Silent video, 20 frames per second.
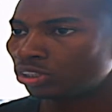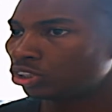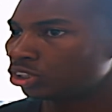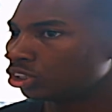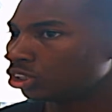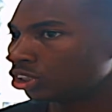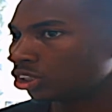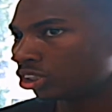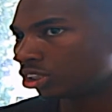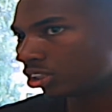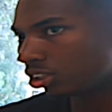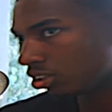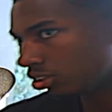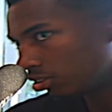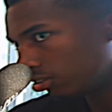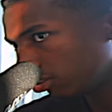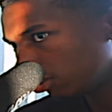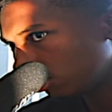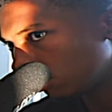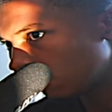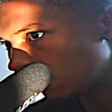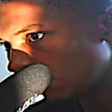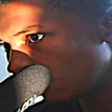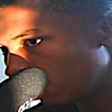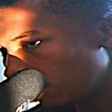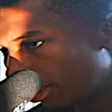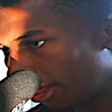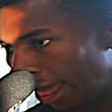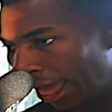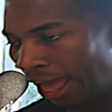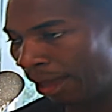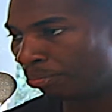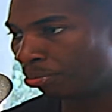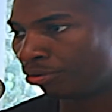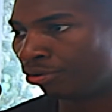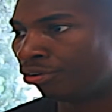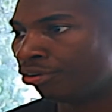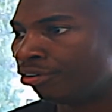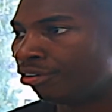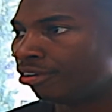just
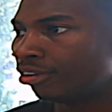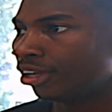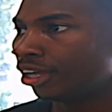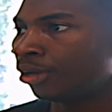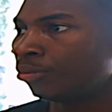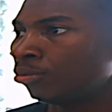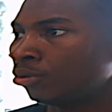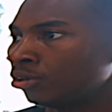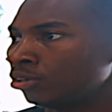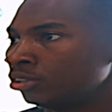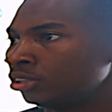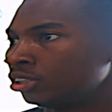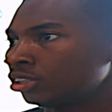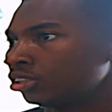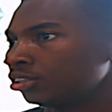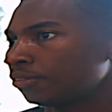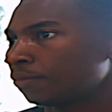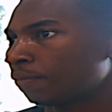happened. It was